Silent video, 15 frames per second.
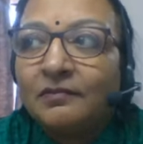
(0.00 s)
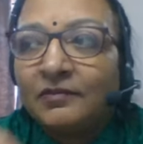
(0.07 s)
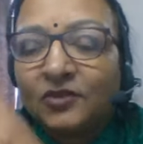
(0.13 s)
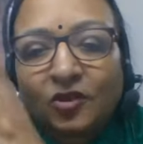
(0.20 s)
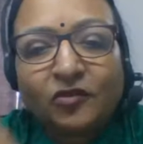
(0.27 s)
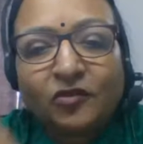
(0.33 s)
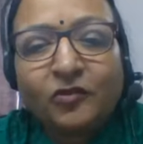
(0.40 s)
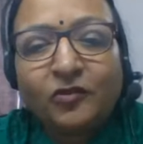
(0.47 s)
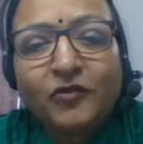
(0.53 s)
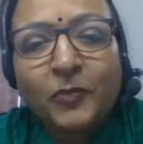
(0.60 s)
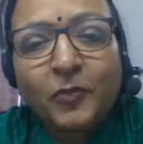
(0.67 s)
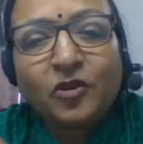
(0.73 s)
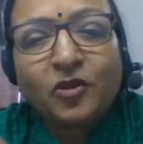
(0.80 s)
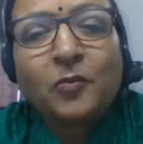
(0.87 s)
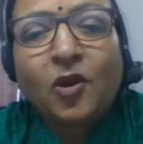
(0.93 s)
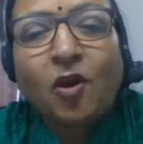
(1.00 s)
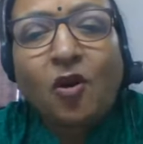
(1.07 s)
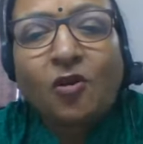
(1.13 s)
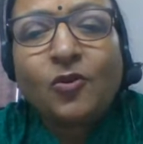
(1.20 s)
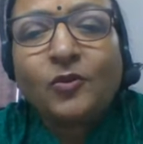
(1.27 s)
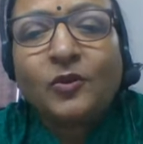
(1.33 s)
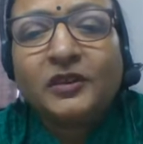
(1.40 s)
sort of we put a
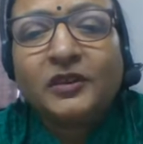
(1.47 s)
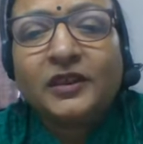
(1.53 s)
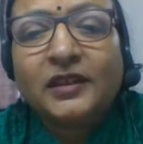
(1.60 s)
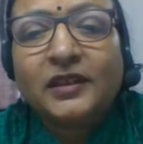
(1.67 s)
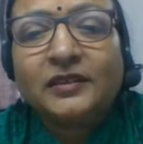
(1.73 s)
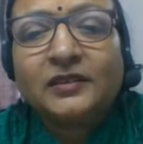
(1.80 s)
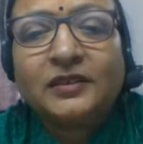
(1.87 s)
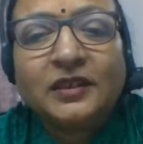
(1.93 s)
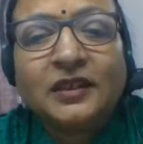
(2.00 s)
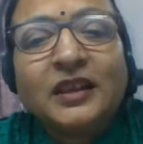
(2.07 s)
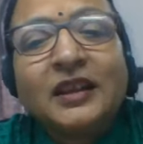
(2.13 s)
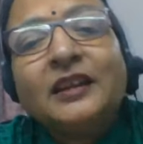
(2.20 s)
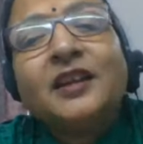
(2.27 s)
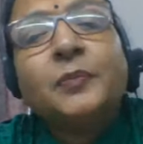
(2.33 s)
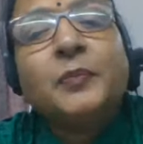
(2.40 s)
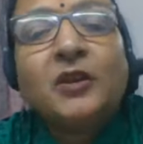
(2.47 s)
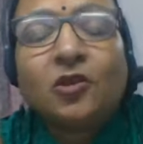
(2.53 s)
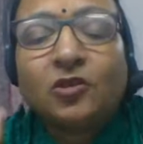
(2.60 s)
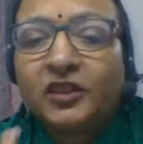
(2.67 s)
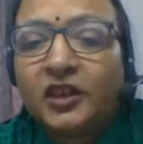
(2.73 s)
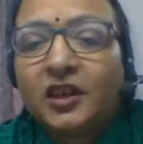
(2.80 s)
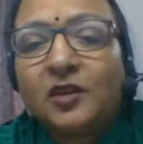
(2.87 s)
block over there and let me
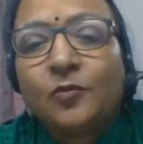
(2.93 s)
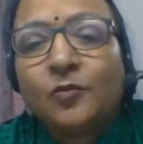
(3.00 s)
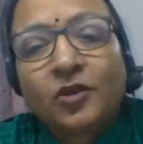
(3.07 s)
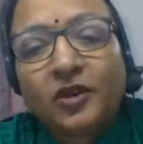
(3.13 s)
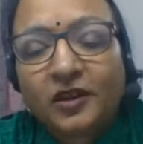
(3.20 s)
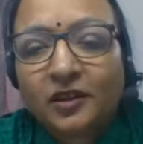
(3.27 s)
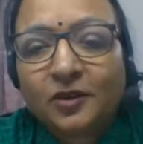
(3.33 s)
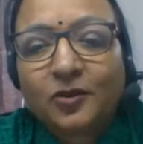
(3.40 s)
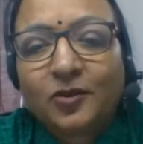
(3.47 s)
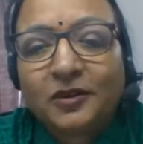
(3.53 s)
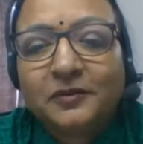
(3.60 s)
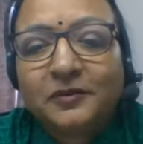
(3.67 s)
not think about it at all.